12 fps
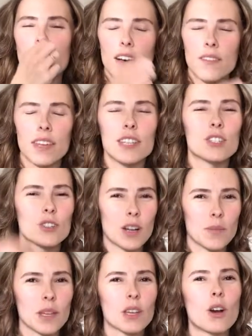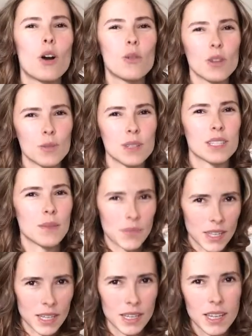of each strand being coated with
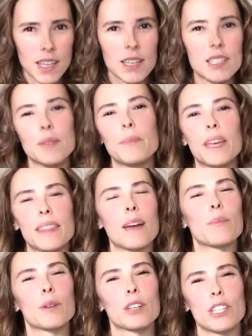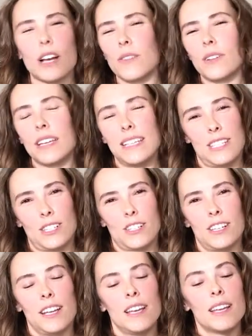something to make that brush out easier.
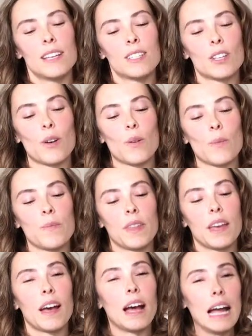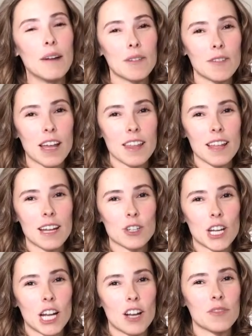So I would rather that
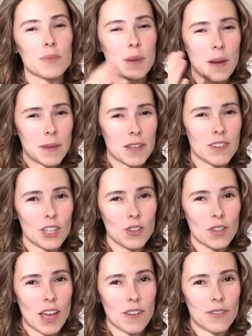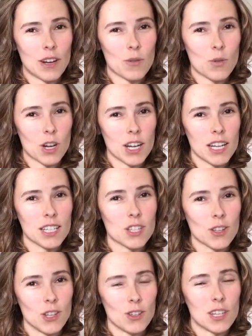trade-off, but I'm giving you that fair warning
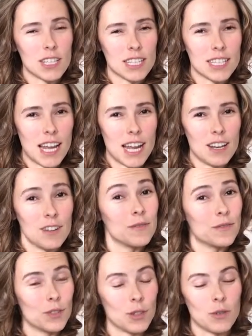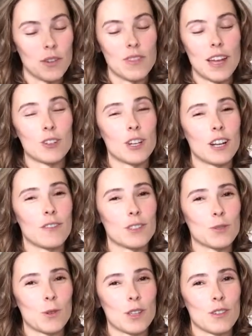so that you can decide if that trade-off
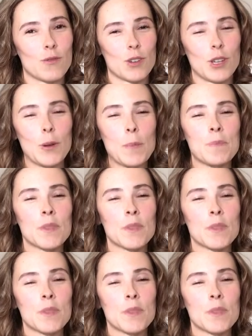is worth it for you.